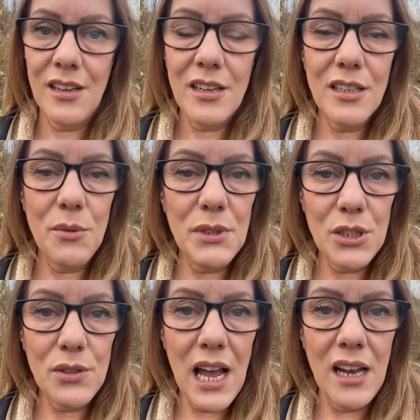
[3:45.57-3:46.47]
You know, we
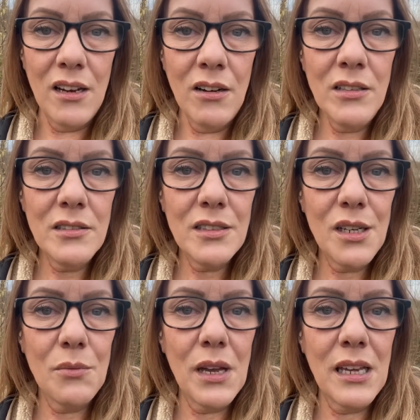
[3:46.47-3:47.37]
do that a lot,
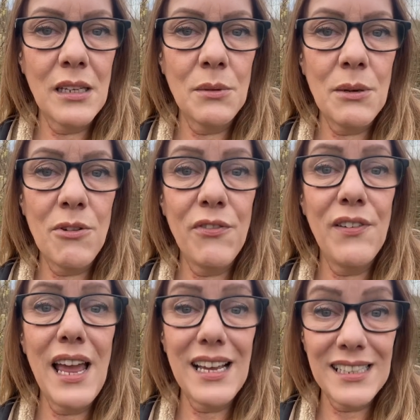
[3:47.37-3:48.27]
don't we? We
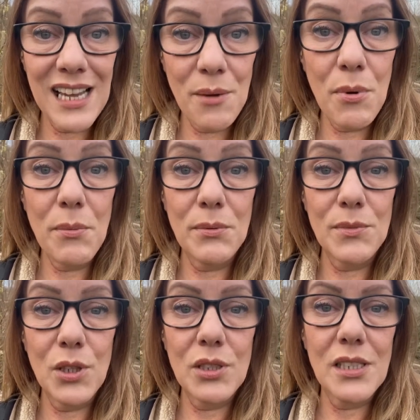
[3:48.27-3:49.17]
reflect our
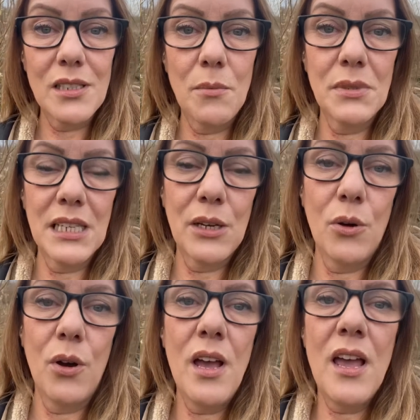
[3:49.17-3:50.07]
problems onto somebody,
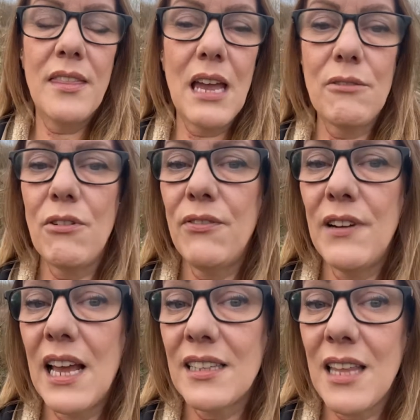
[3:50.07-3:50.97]
or they
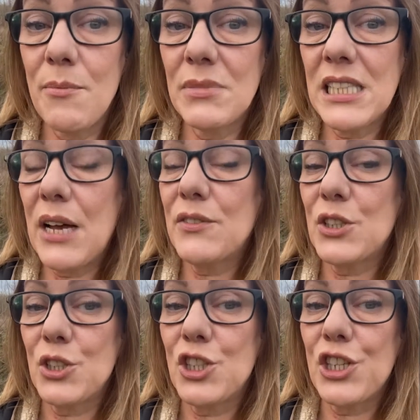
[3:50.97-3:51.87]
reflect themselves
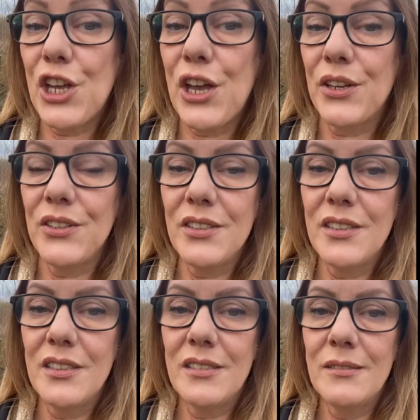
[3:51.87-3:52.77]
onto you.
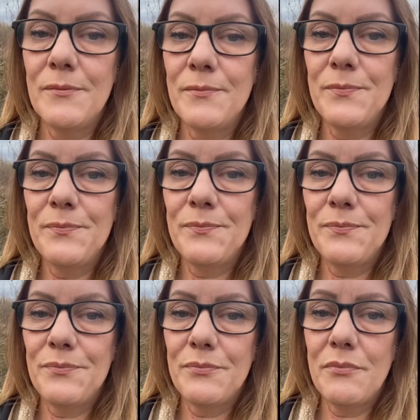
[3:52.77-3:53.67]

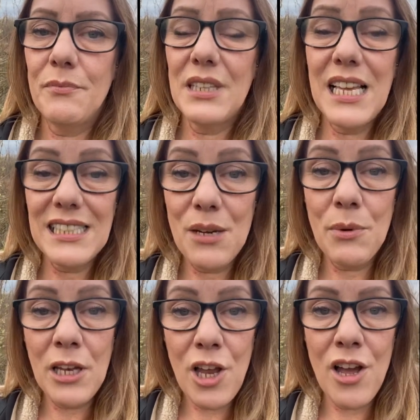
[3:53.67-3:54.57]
But that's how
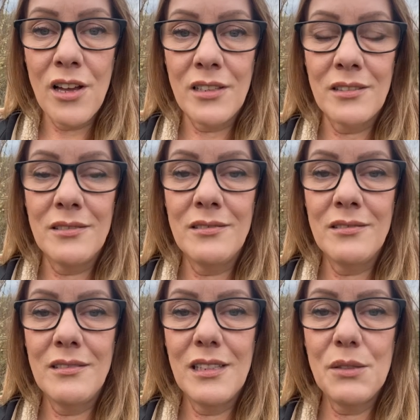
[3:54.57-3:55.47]
we learn.
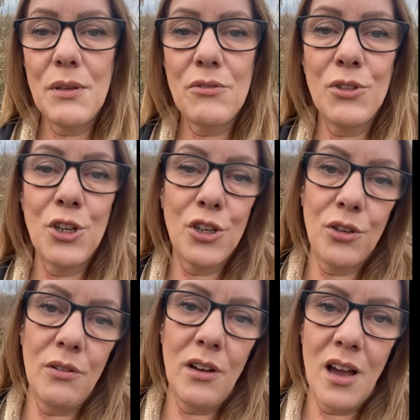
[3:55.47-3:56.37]
It's whether or not
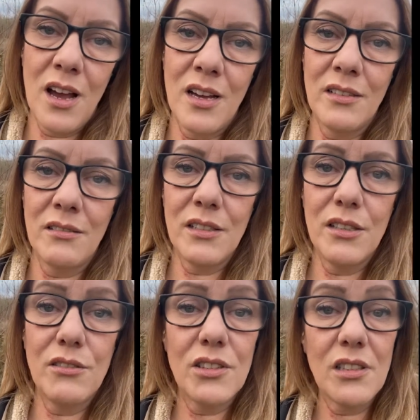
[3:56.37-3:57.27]
you learn or
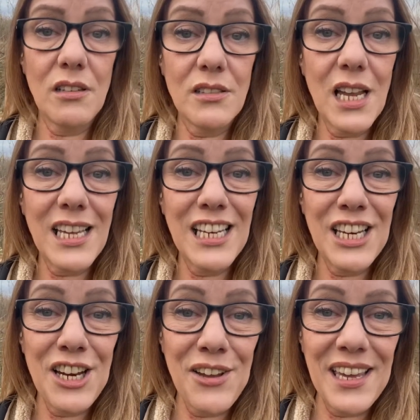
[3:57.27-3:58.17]
you just don't take
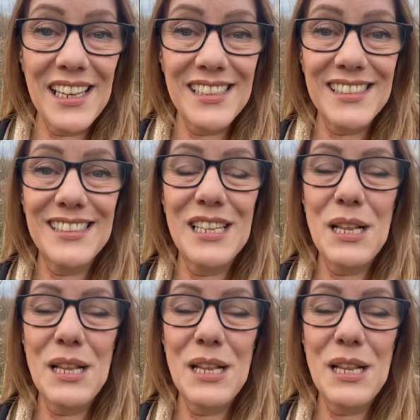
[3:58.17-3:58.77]
any notice.